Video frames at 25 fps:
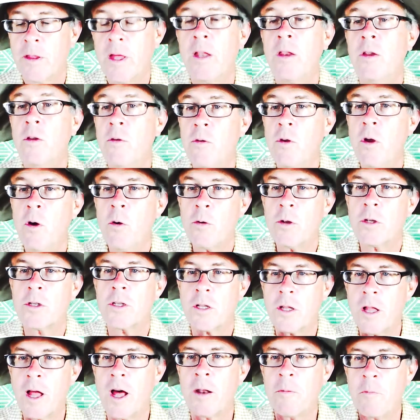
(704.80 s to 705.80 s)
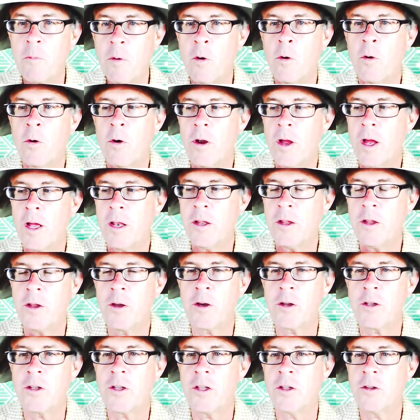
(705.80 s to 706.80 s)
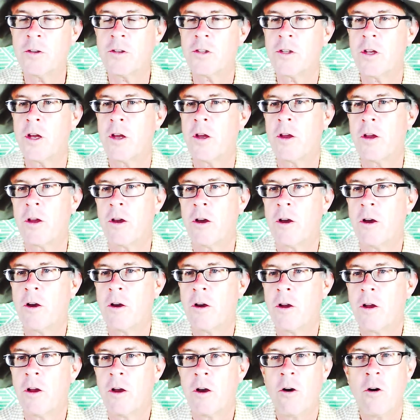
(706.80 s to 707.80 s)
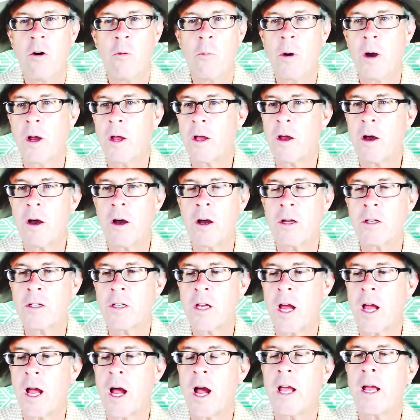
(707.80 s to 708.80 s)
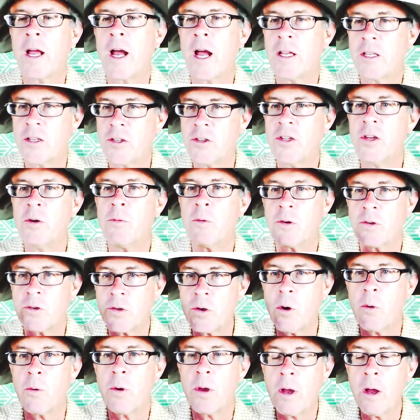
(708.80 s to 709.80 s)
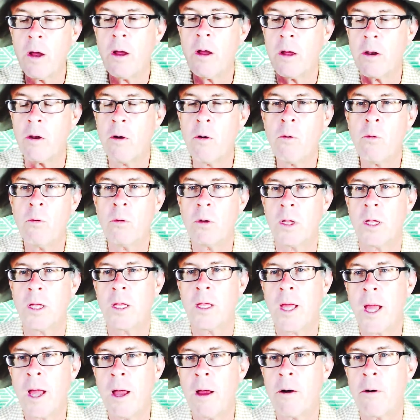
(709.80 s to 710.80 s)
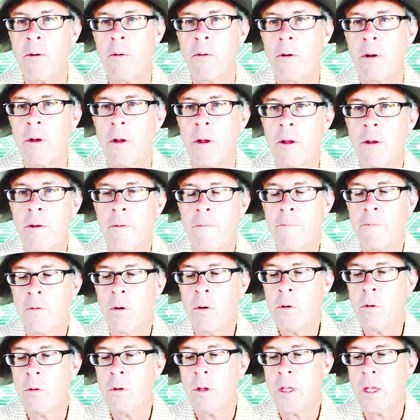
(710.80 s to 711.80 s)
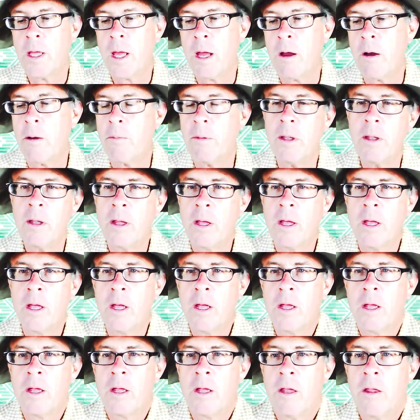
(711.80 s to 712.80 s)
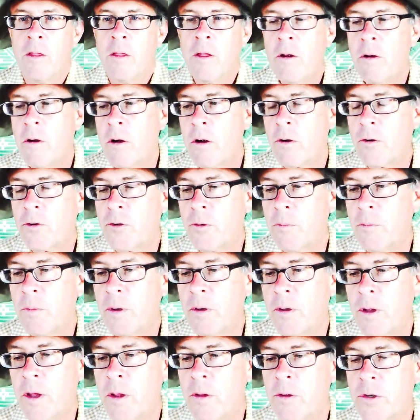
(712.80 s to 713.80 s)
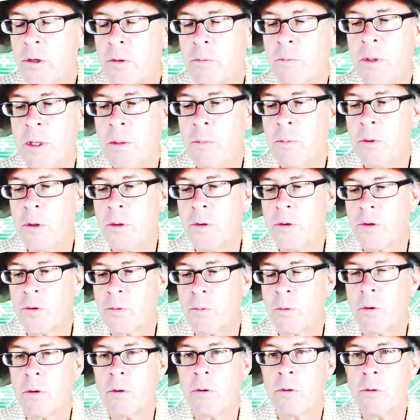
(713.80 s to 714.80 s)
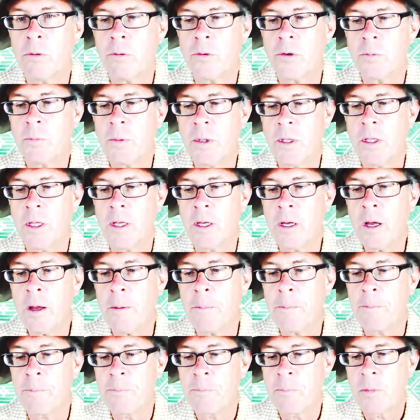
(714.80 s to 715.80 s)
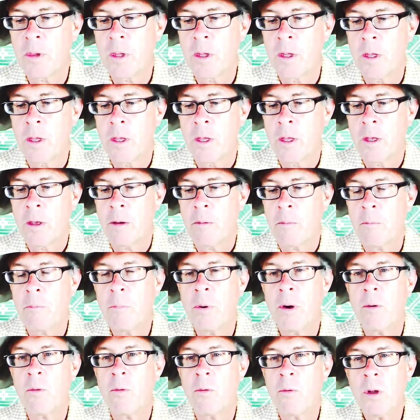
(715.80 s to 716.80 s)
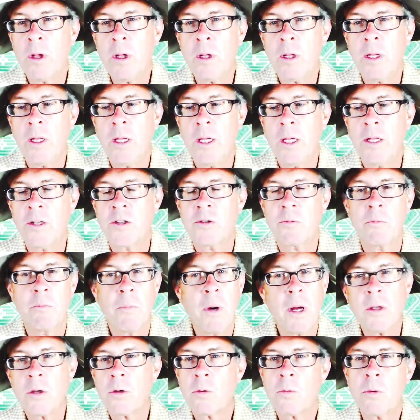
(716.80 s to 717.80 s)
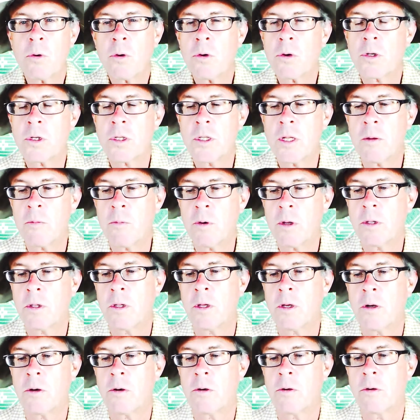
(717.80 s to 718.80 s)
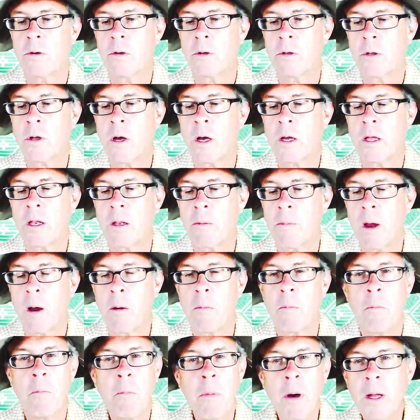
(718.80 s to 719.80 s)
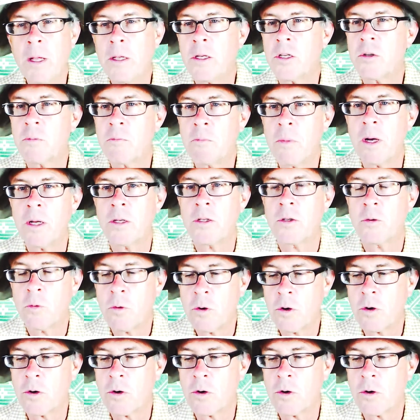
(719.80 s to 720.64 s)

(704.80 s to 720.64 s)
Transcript: then you notice a lot more. And you could you say, oh my gosh, I, I, I see what's going on. Holy cow. Holy cow. I mean, there are some intelligent people in this world who are speaking up. But really, it's much worse than what they're talking about much, much